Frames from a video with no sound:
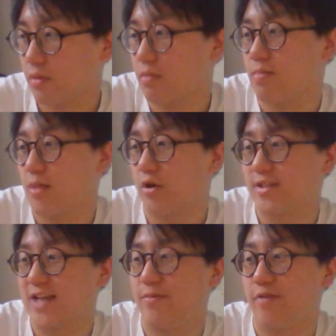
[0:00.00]
I've got a
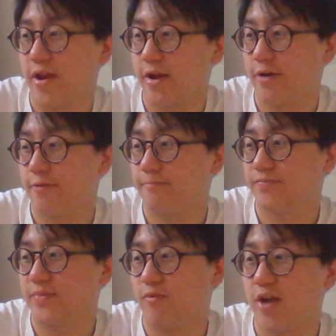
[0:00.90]
tablet right here.
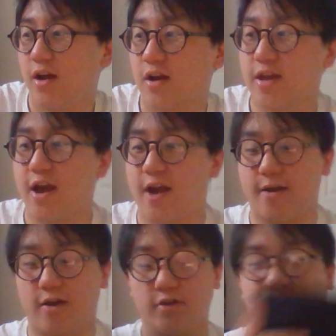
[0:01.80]
I'm a really lucky guy,
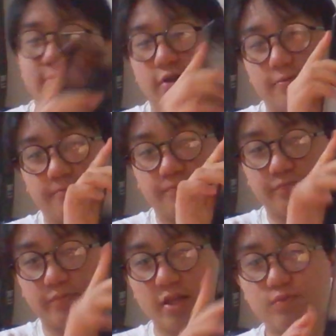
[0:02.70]
I've got a tablet.
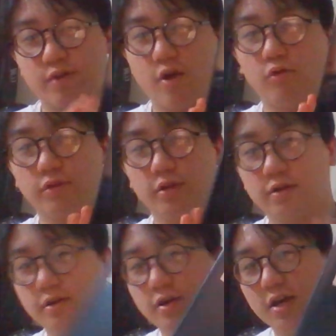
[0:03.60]
Pretty old.
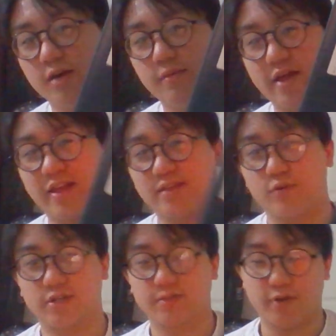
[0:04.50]
I think
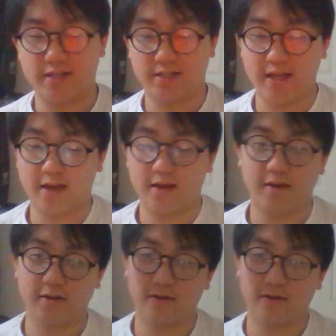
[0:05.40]
it's pretty sleek.